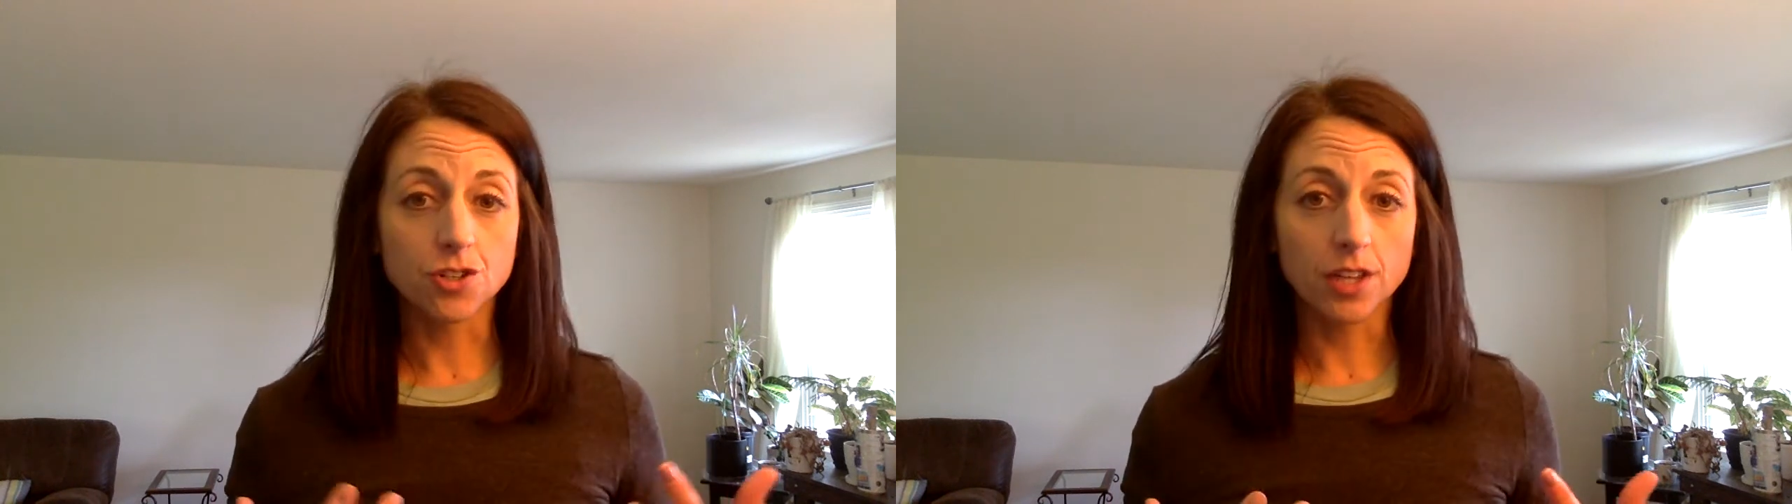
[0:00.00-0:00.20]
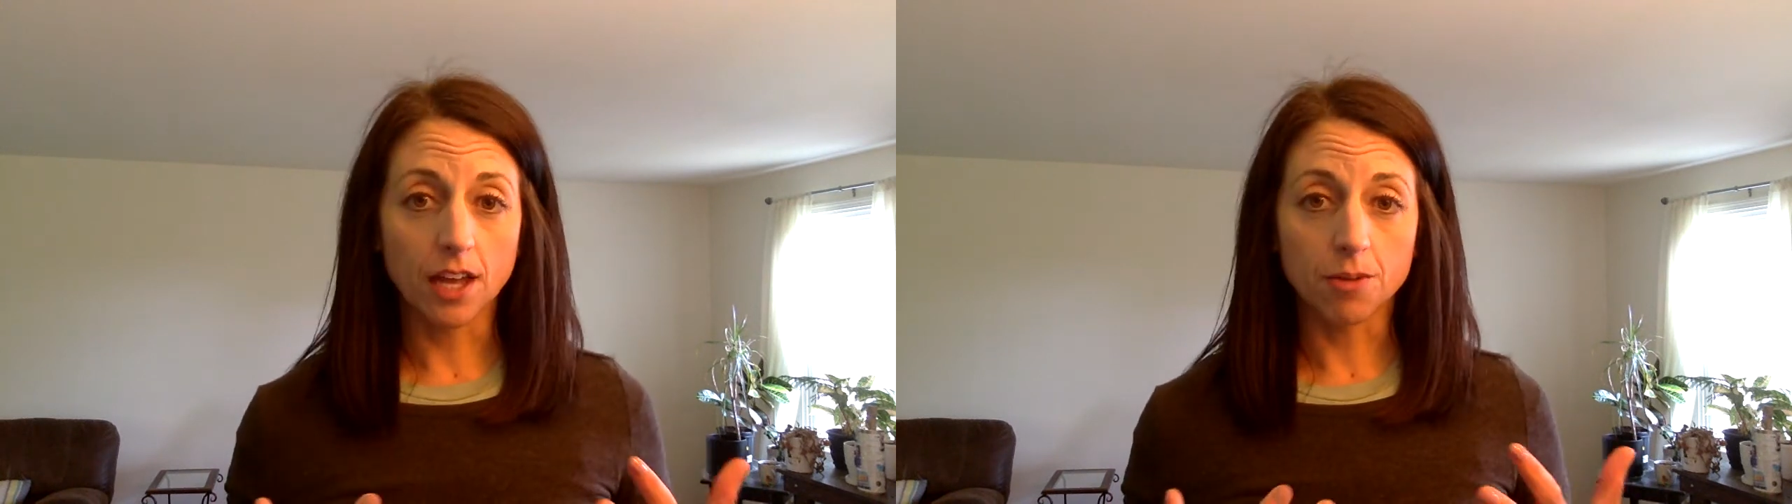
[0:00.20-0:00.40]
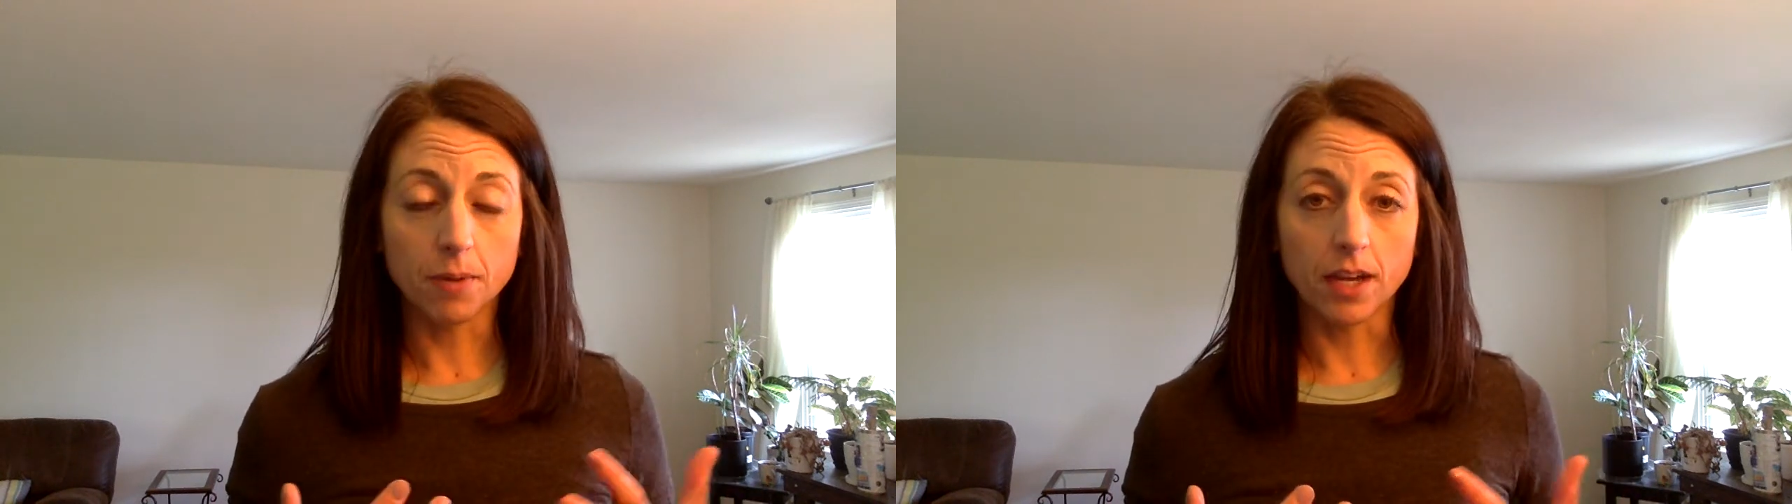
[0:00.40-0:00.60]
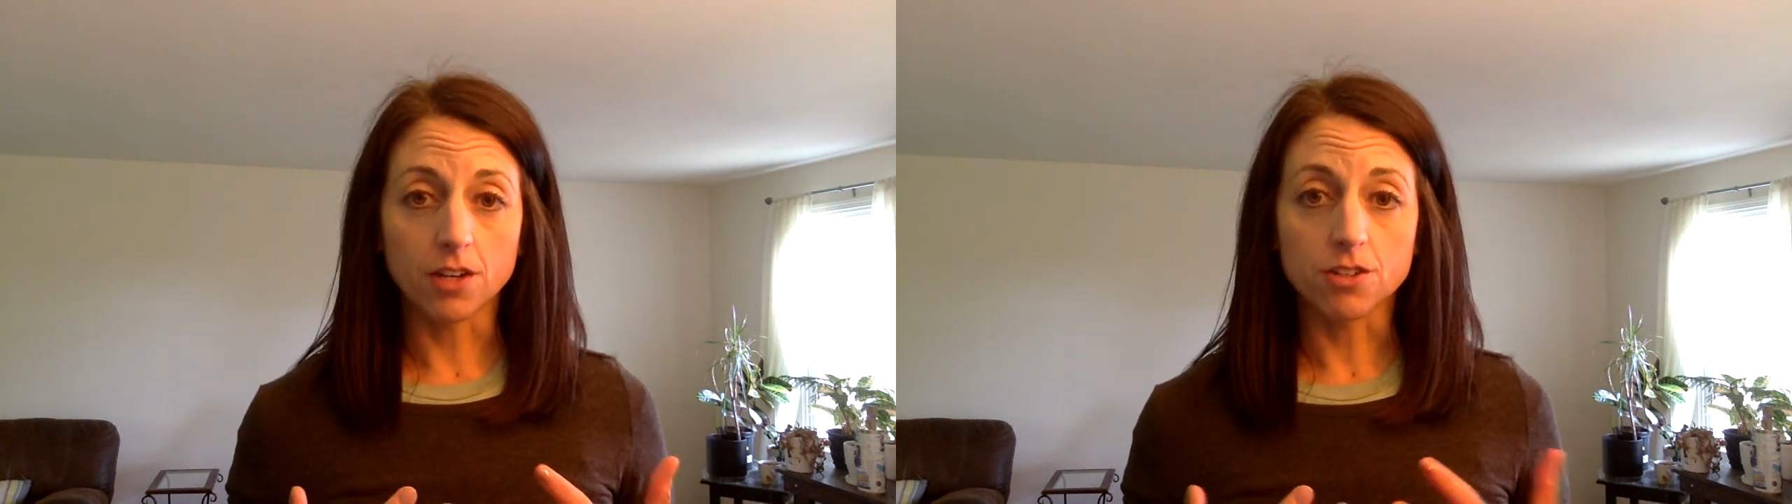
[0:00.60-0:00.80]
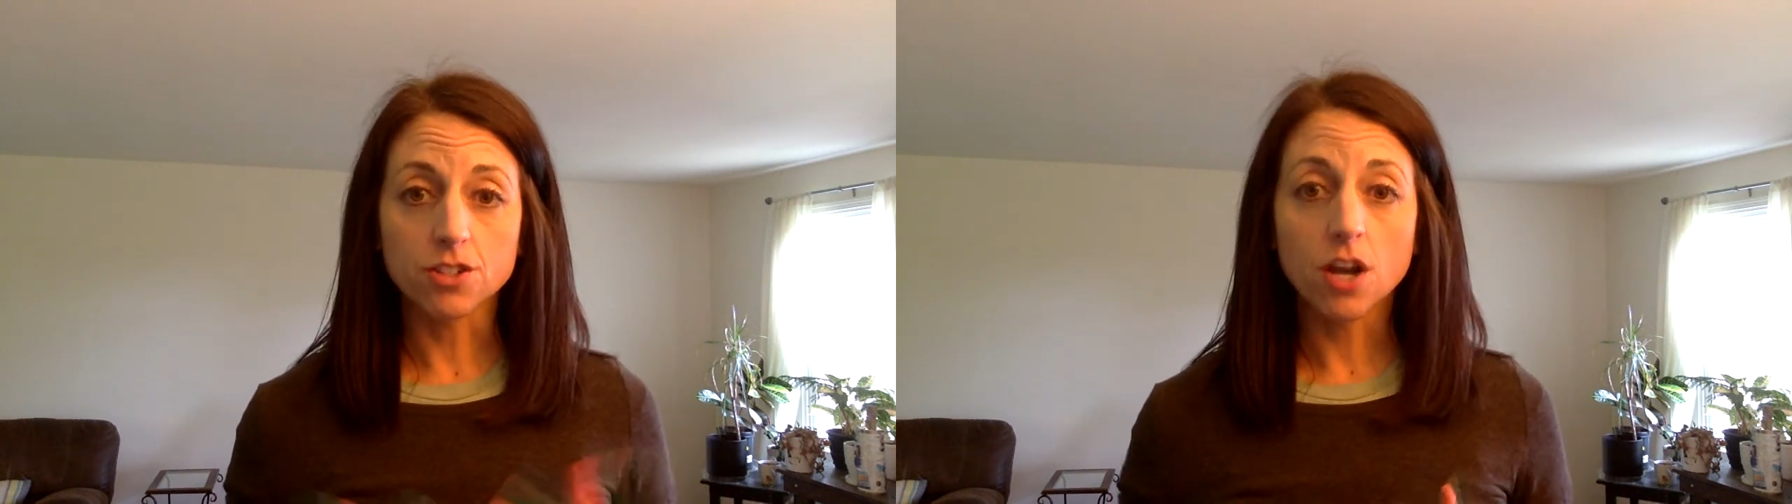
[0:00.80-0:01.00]
allowed by
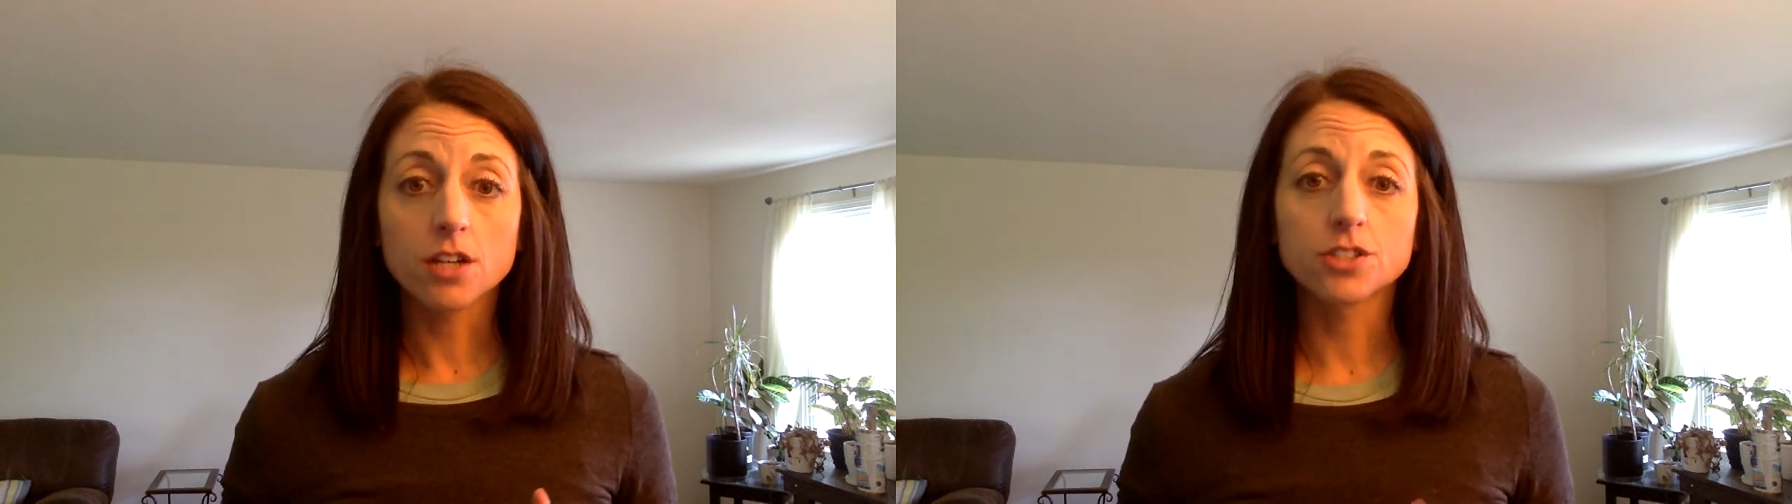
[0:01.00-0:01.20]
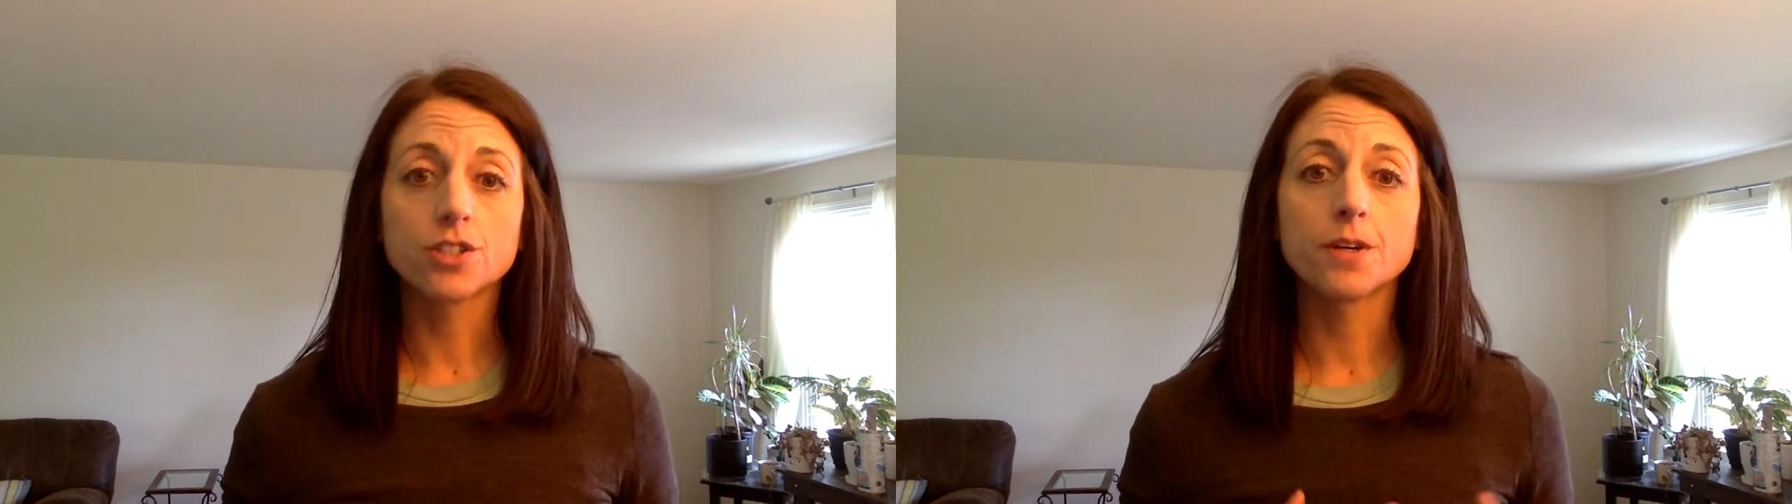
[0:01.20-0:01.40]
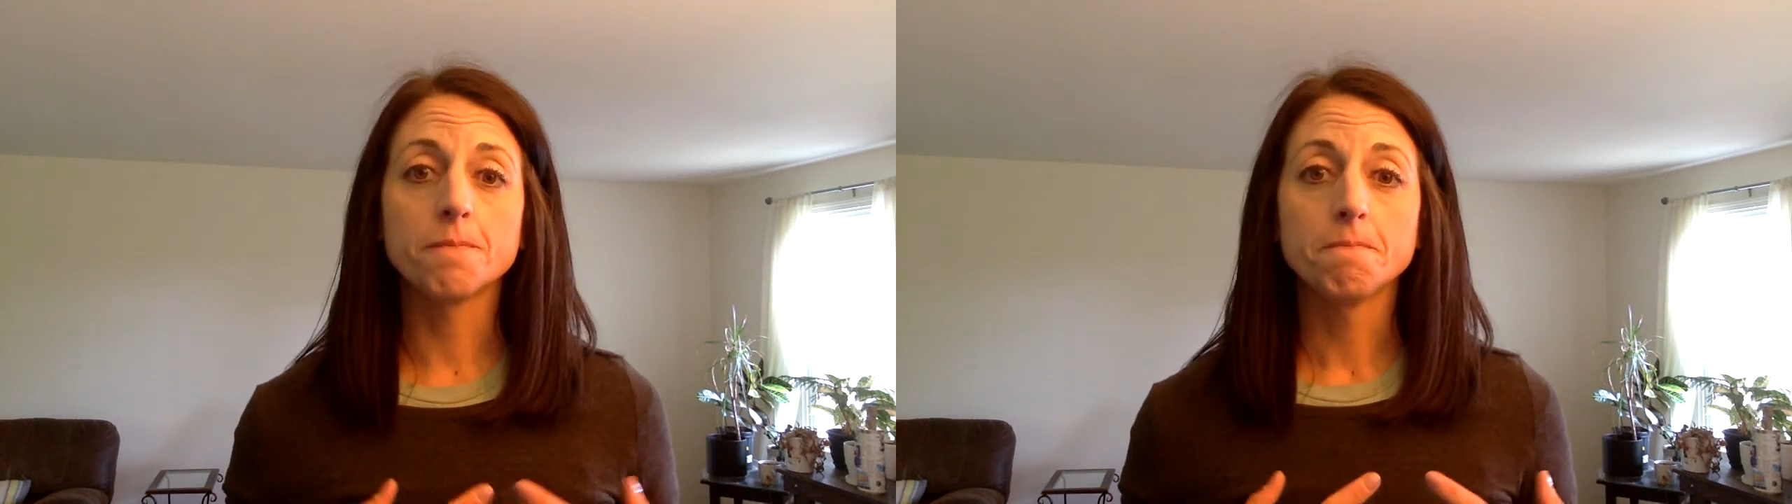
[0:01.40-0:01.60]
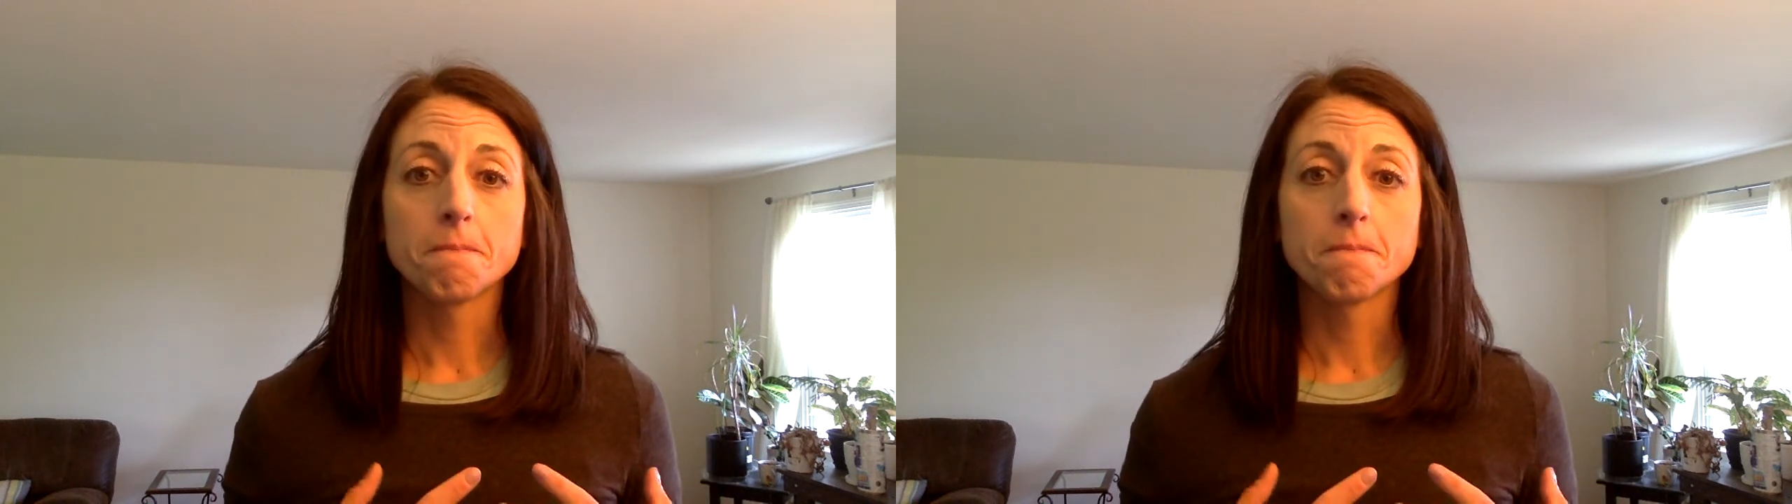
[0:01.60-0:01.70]
your doctor,